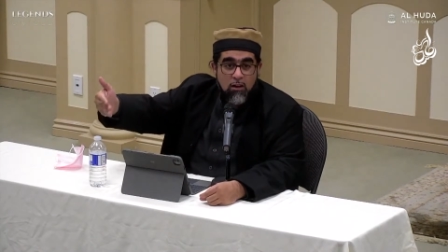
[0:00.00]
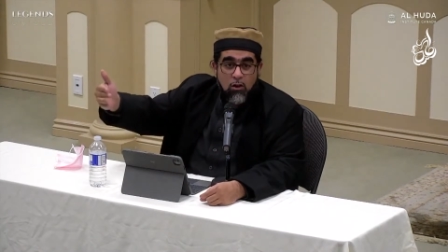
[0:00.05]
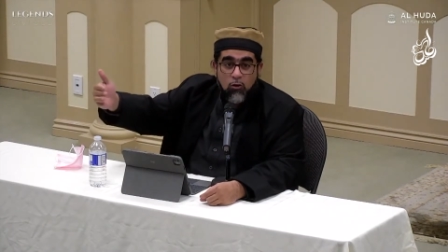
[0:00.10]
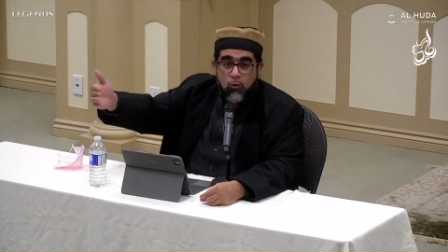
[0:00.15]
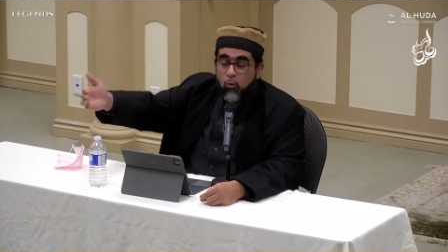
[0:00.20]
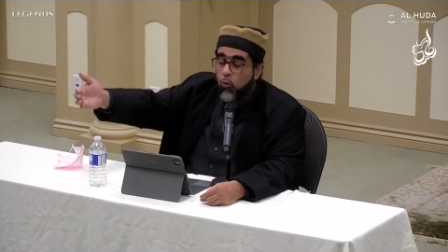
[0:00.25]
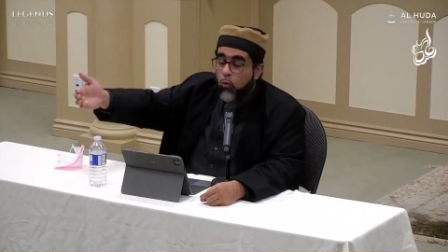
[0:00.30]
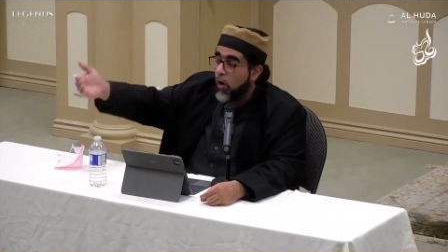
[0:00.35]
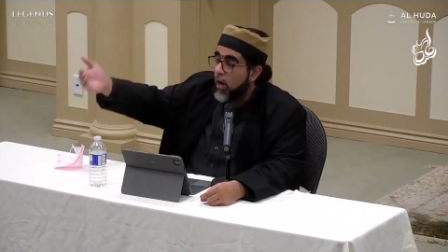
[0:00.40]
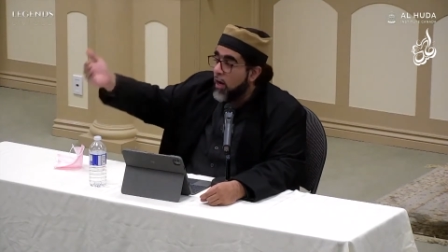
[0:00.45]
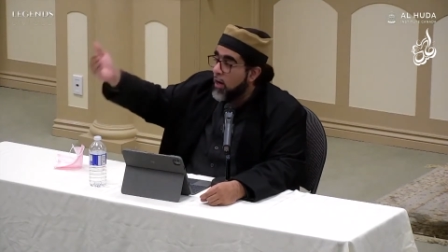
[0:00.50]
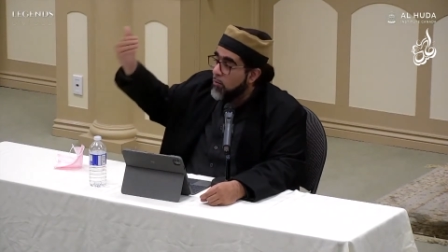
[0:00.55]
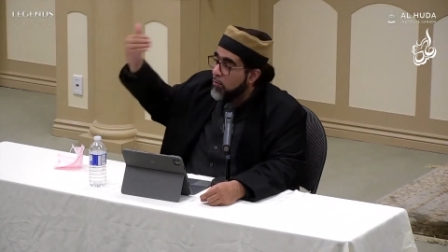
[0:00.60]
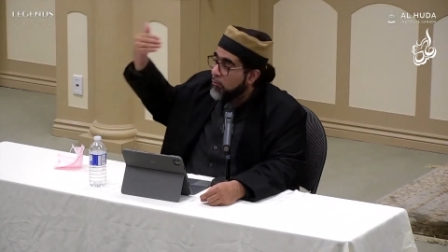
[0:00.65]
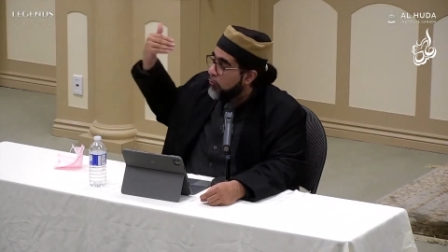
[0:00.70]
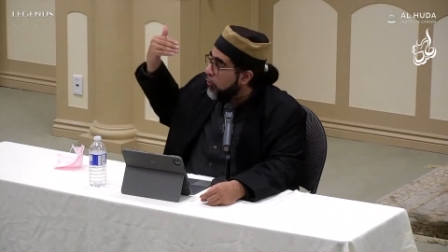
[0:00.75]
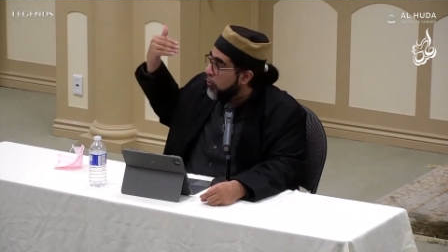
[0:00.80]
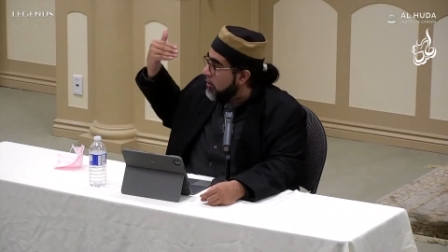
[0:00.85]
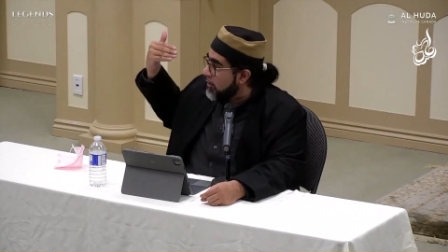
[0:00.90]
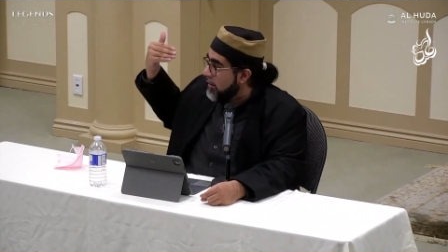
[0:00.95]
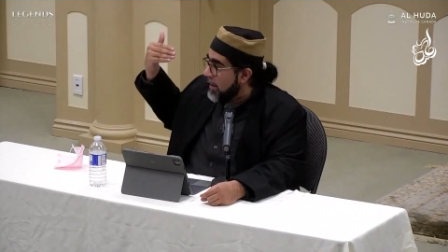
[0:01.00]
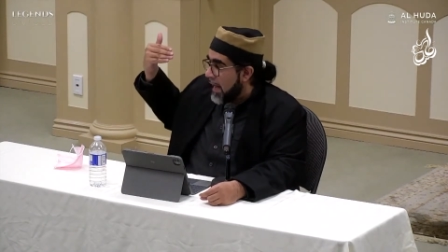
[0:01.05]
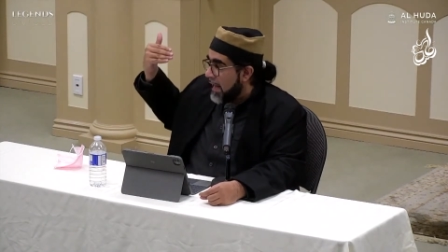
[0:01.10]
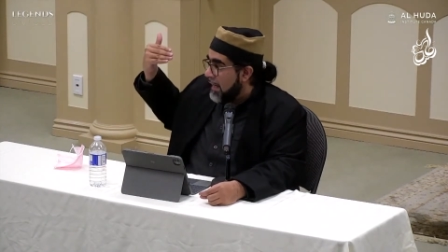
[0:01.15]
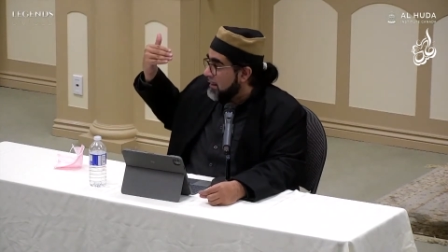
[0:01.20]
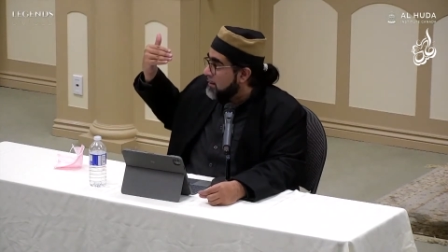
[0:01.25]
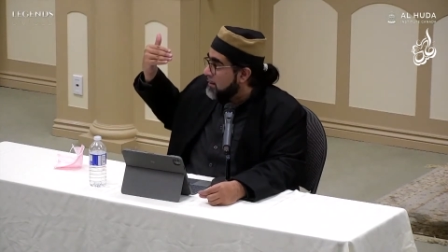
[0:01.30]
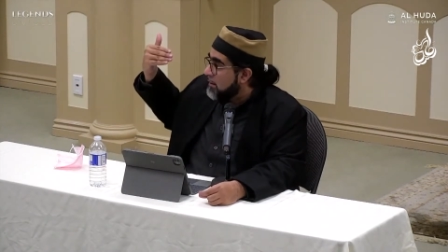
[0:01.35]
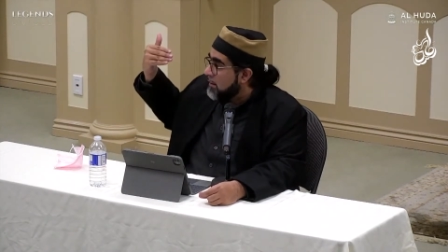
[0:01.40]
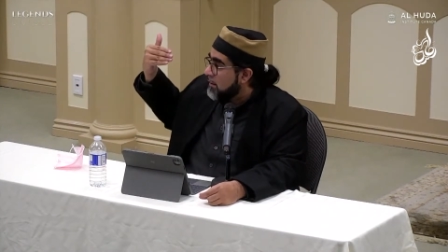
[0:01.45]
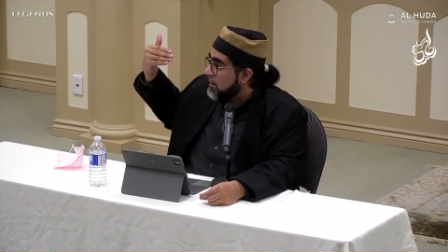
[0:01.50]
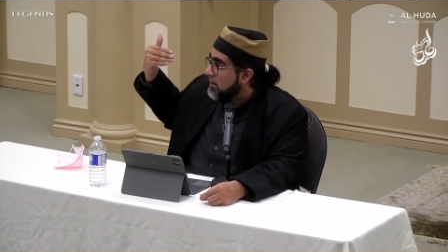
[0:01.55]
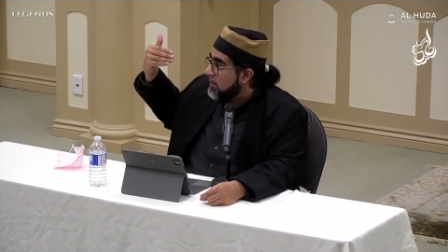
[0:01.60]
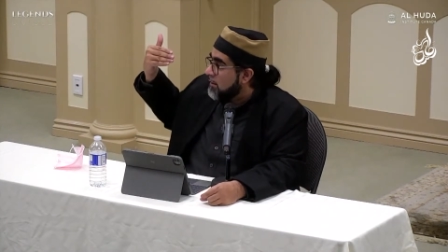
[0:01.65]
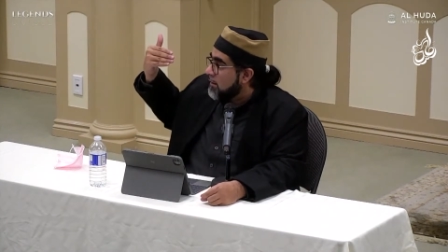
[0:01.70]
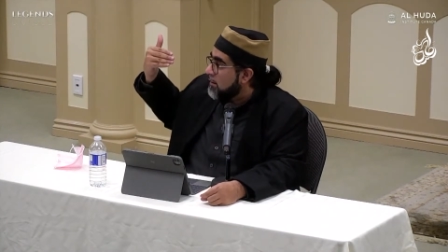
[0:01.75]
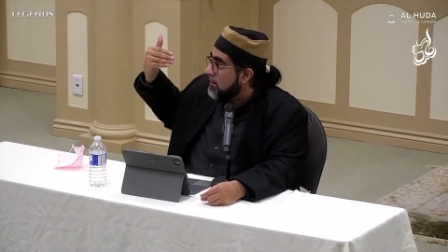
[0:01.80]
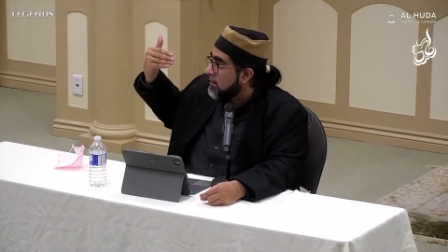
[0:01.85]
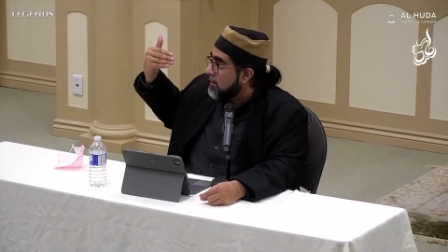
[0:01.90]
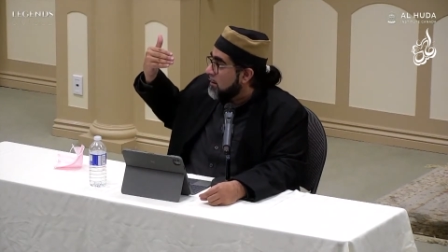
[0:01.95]
Way before that,
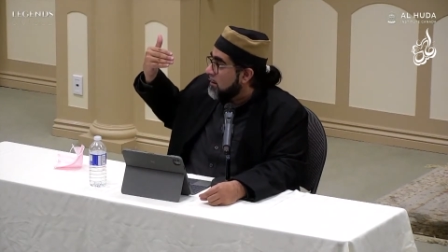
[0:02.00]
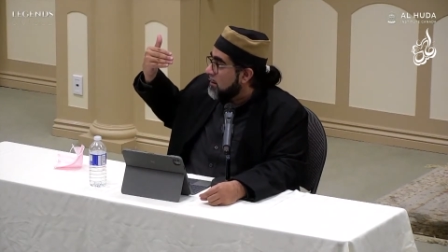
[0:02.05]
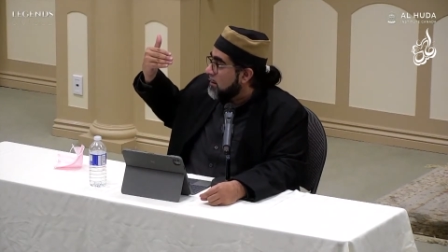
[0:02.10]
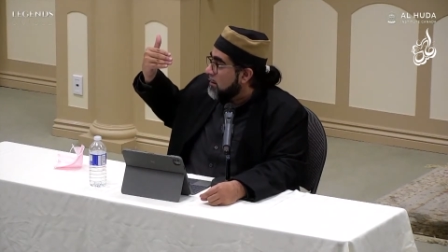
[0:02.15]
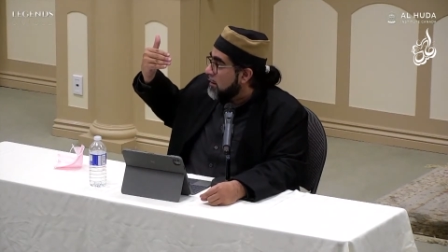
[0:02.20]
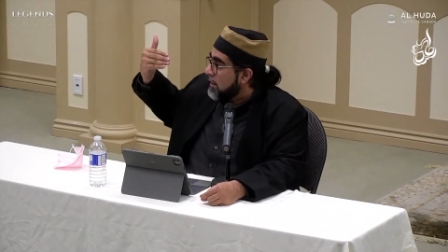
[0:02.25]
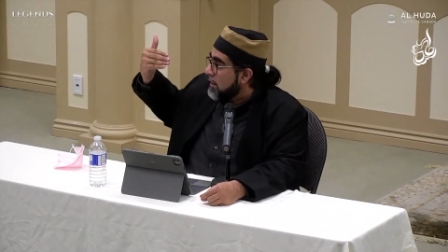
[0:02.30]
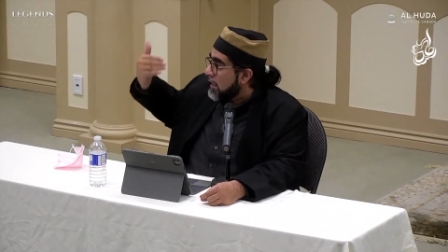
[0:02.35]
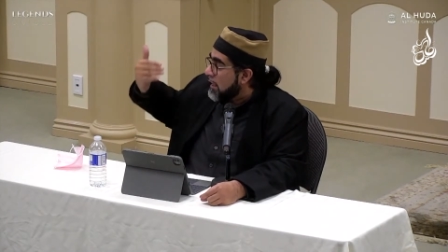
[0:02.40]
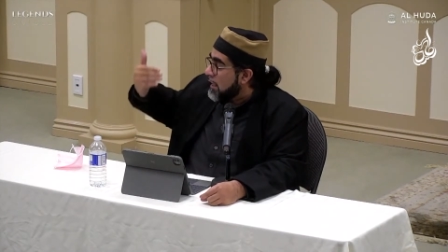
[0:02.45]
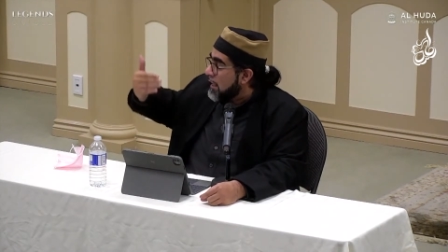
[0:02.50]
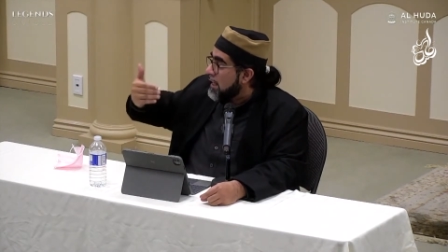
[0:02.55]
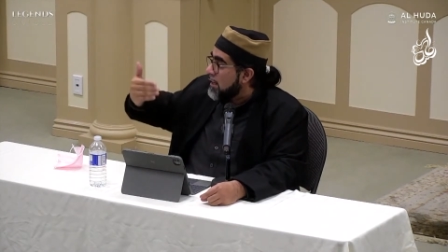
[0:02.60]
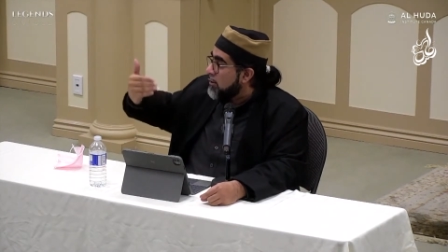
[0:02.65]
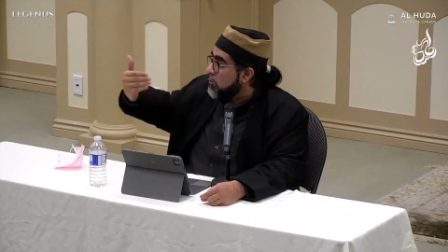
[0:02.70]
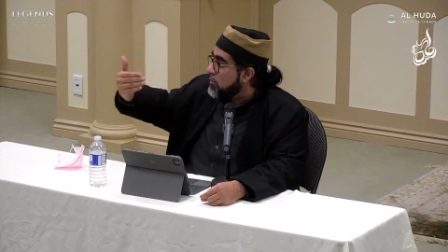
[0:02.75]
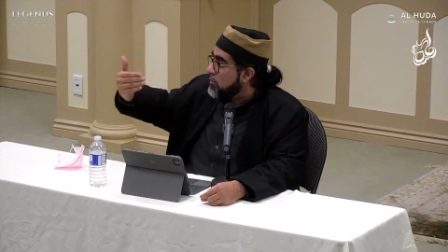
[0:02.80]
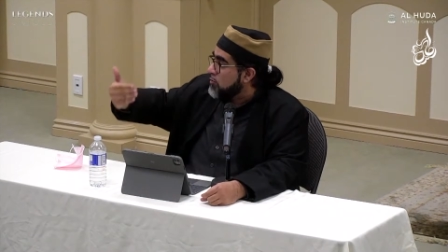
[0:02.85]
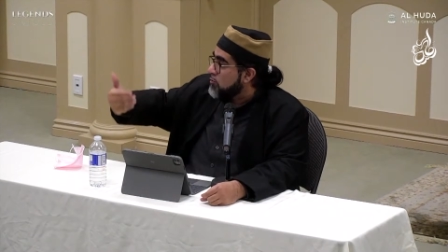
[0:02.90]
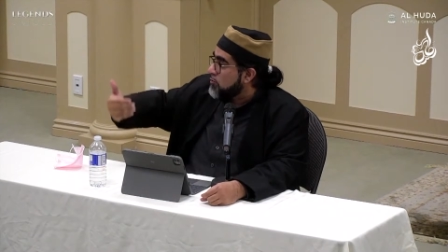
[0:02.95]
he was